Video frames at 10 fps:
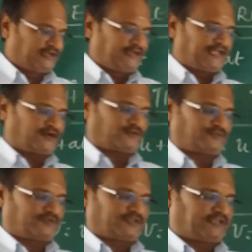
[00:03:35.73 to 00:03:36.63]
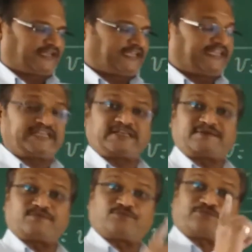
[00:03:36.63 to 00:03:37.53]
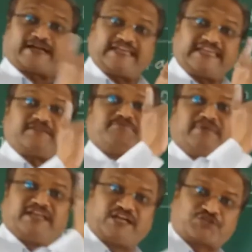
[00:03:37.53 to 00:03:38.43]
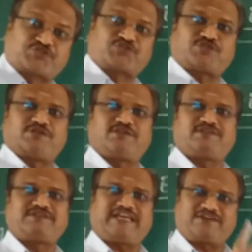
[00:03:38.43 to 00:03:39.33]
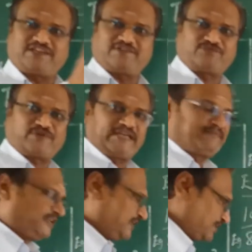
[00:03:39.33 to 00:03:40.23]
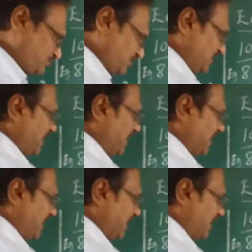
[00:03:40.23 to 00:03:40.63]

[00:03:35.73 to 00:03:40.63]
Now, in 5 minutes, they have given 5 minutes.